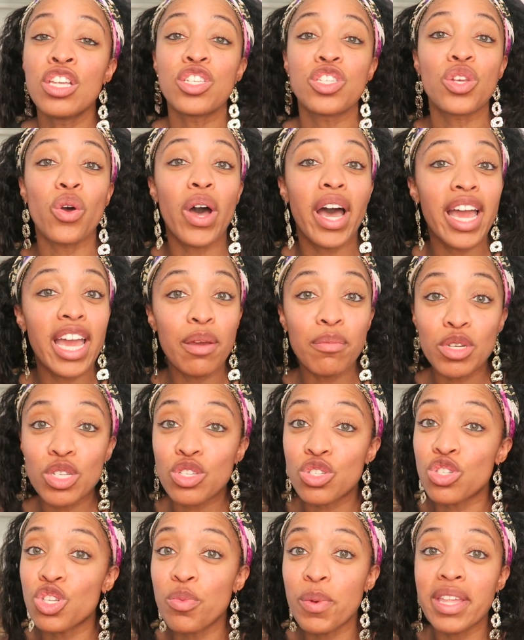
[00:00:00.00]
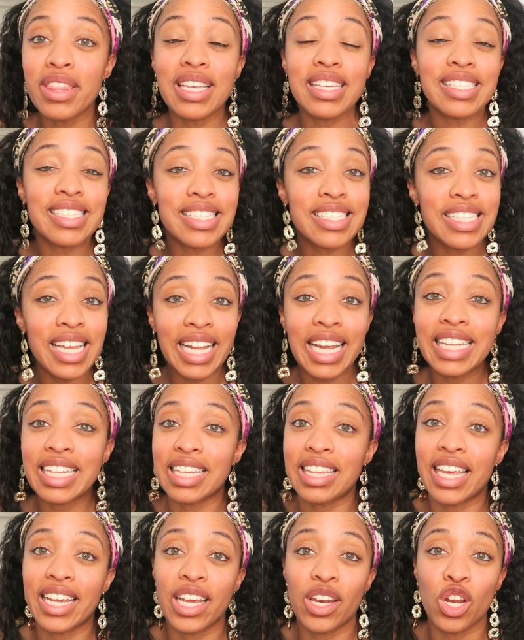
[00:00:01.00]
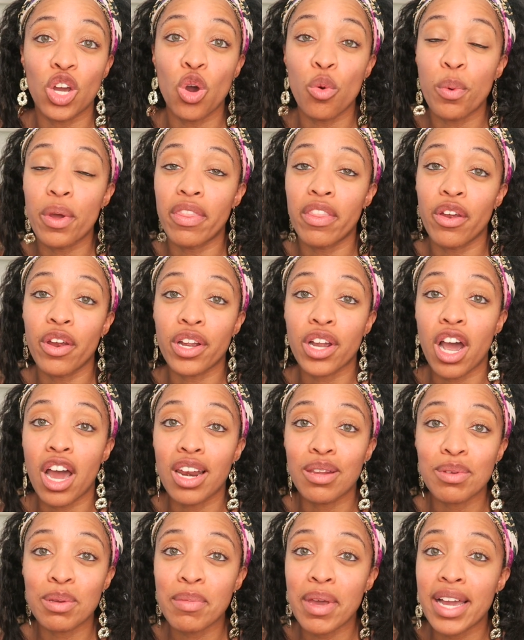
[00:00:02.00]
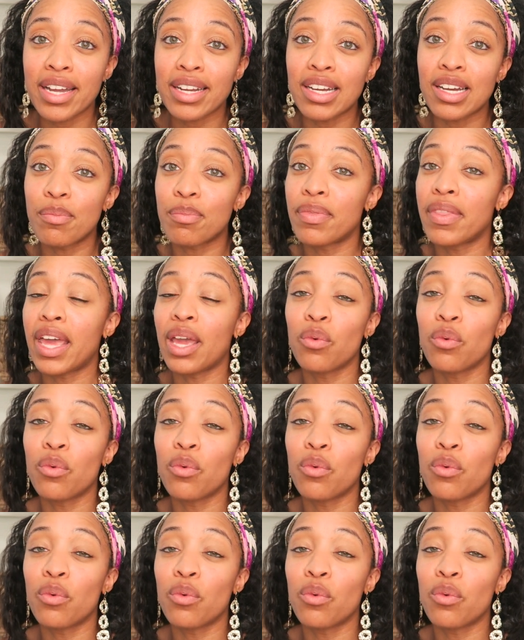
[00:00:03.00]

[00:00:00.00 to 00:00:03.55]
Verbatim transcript: So I am assuming the second that they can open their economy back up,